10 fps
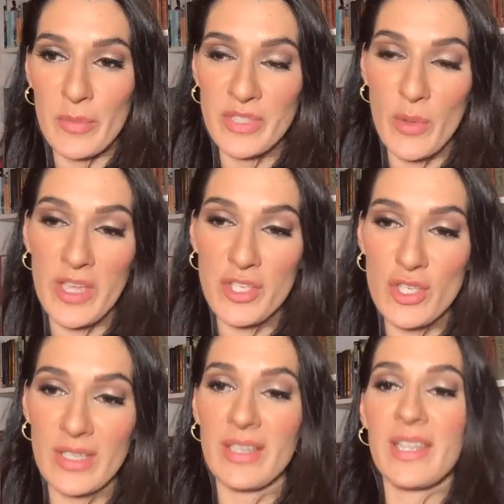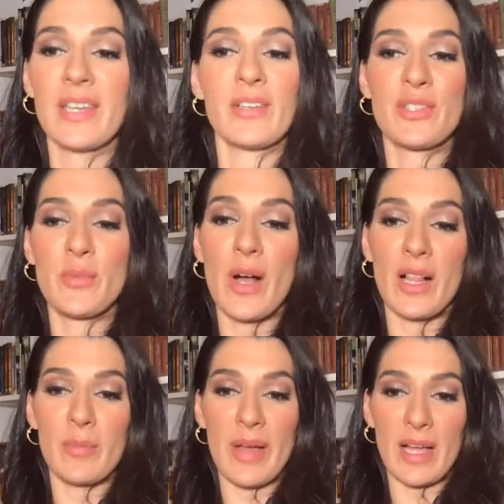was a question here as
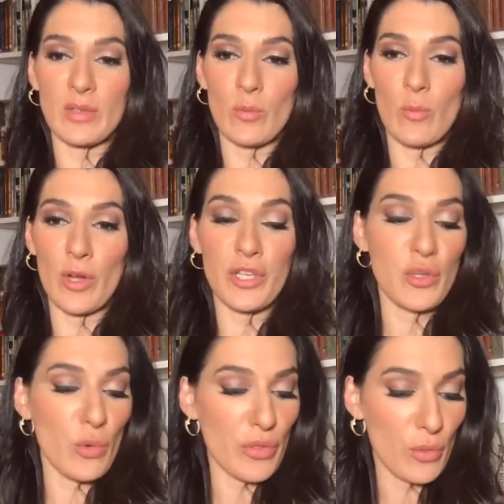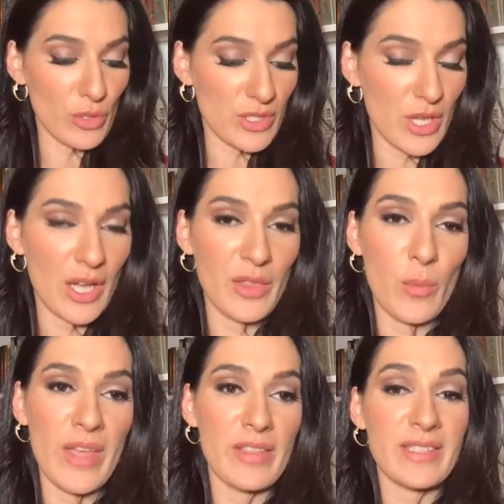well about what your thoughts are in the
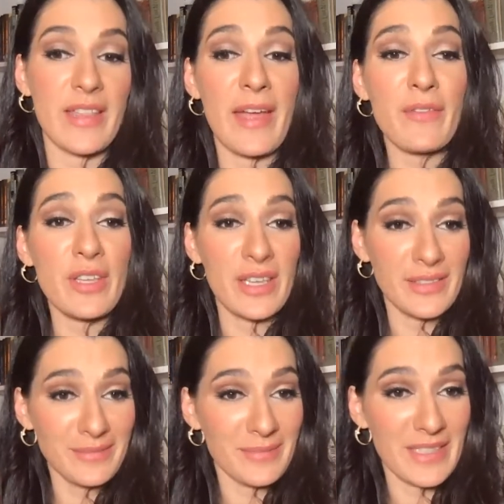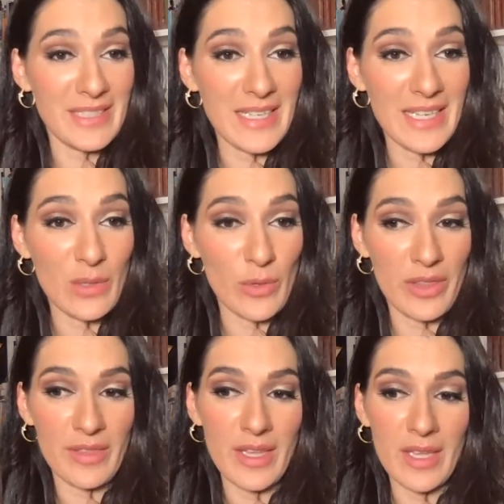way that South Africa is dealing
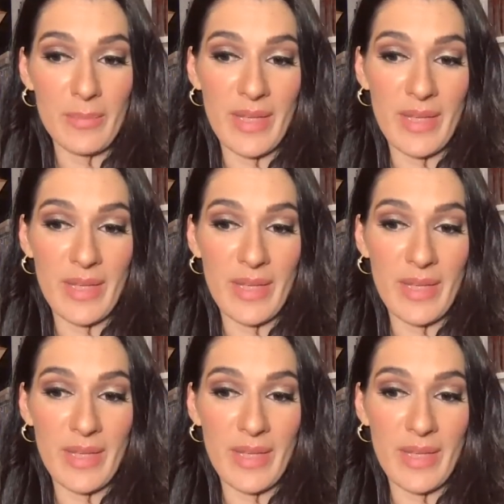with the